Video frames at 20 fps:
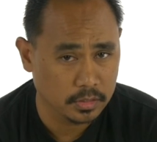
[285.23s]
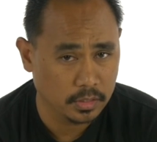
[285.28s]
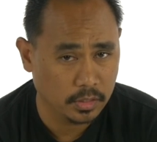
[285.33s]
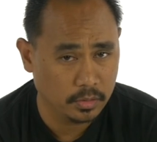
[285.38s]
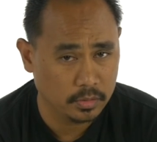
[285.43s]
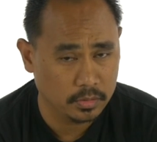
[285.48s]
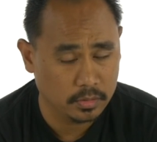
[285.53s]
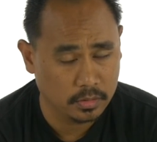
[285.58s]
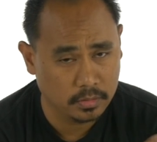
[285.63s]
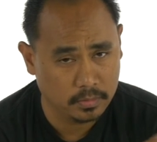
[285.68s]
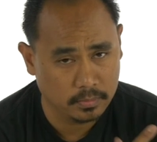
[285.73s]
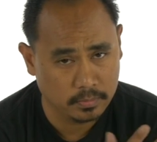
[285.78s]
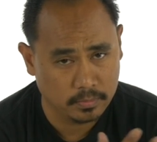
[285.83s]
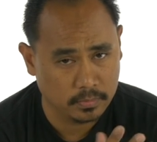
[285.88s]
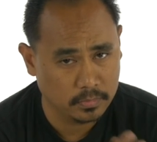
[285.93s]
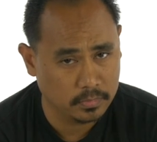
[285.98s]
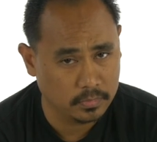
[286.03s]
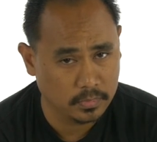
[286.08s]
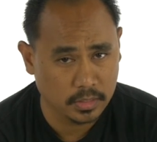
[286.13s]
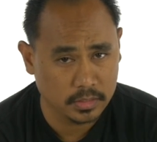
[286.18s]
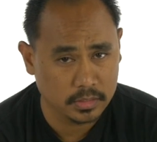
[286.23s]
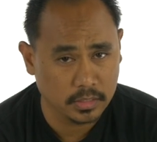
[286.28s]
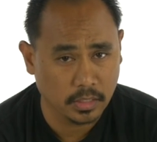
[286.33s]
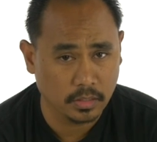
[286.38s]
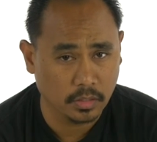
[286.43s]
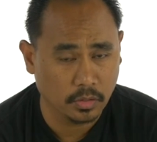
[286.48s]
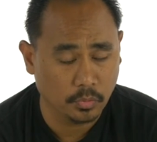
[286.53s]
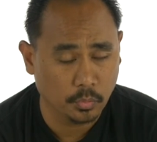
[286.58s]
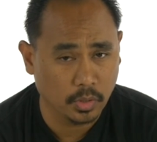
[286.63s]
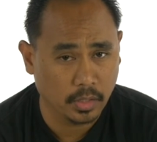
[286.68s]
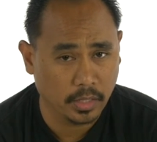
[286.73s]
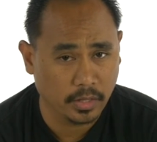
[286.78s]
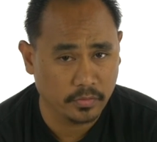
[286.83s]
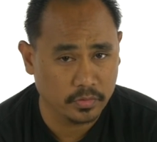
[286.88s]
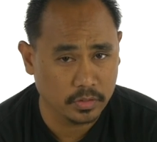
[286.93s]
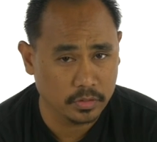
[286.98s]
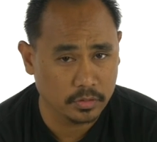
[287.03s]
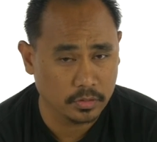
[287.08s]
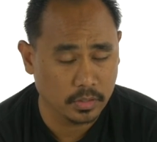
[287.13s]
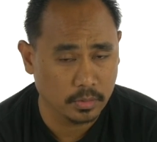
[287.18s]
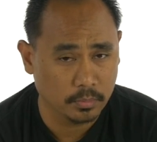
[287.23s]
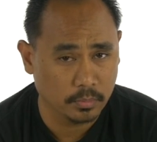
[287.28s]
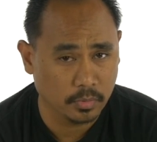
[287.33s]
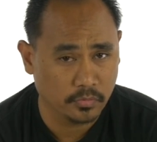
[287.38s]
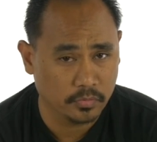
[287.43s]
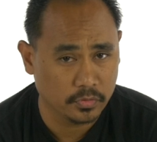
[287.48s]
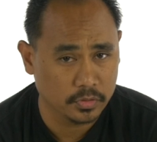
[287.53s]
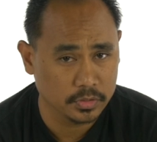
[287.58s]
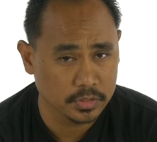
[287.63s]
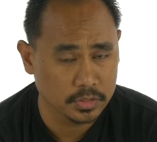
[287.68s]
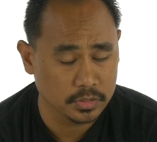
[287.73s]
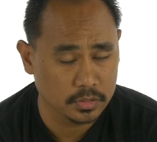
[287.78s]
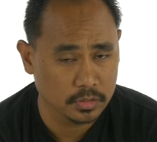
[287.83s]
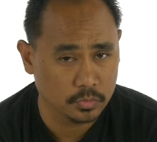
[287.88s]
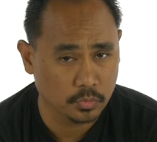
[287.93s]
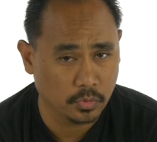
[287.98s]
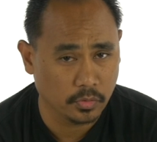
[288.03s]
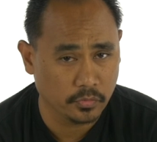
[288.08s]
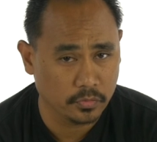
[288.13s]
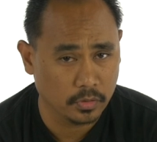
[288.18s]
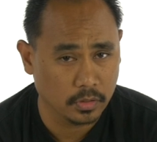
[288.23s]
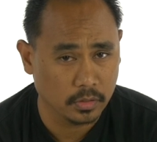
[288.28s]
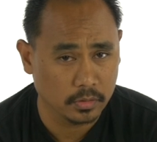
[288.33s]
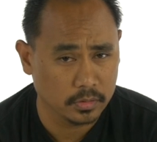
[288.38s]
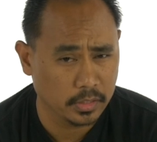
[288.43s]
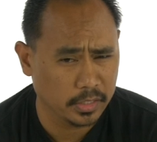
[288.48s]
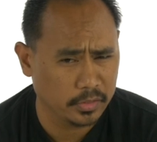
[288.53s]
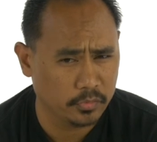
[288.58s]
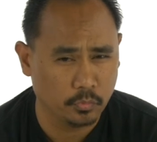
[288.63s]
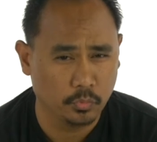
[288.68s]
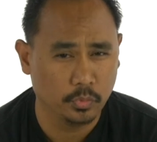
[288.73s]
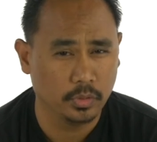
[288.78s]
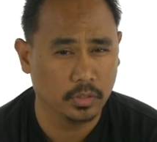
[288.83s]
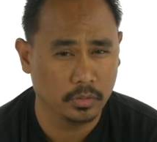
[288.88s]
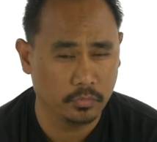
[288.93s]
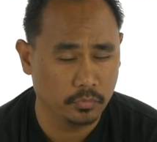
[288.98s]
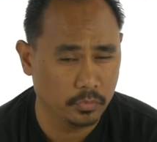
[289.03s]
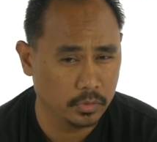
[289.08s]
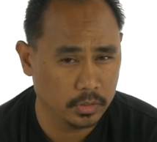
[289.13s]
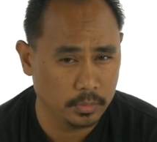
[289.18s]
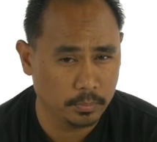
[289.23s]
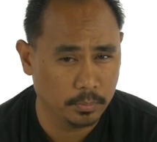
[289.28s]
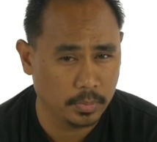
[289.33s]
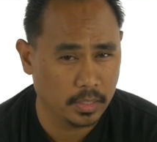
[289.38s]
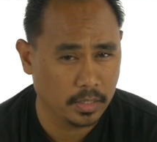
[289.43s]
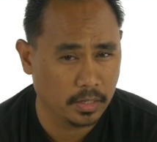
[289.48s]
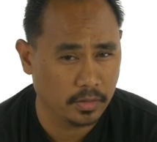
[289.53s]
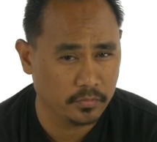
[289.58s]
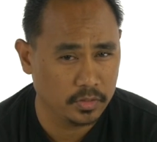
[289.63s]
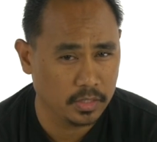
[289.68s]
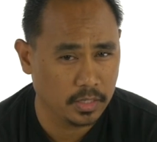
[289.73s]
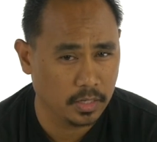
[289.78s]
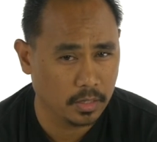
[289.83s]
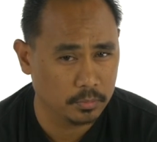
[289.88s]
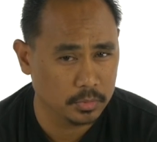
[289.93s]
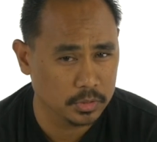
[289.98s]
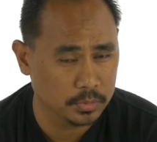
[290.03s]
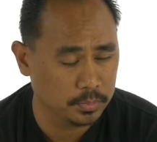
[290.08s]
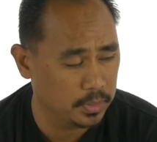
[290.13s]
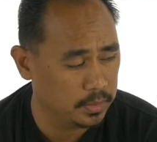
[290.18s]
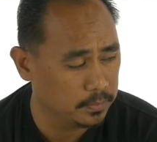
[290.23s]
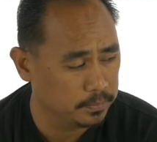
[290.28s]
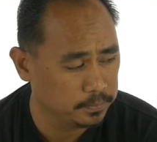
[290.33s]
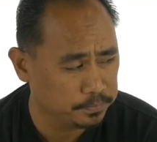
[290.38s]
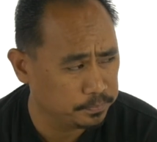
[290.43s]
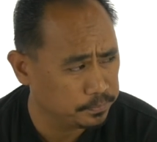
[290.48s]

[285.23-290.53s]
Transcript: They say they will have other gimbal versions as well for like really big heavy cameras, but